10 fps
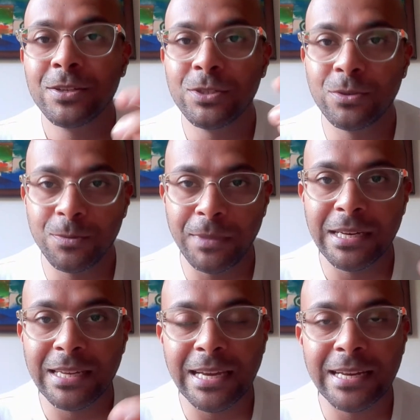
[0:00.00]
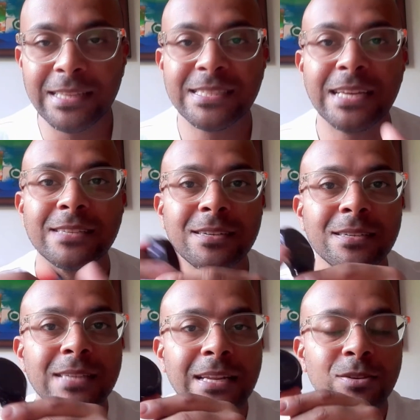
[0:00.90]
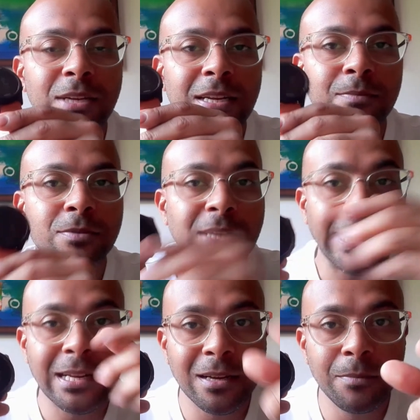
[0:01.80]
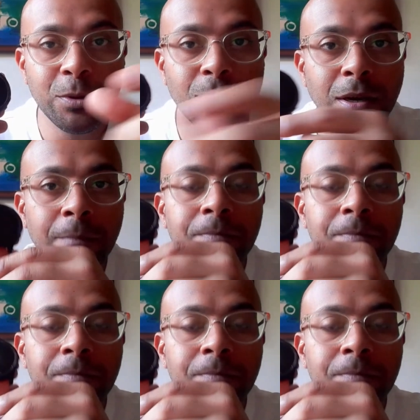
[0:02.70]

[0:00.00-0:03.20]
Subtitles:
So you speed and cadence sensors, then you need a cycle computer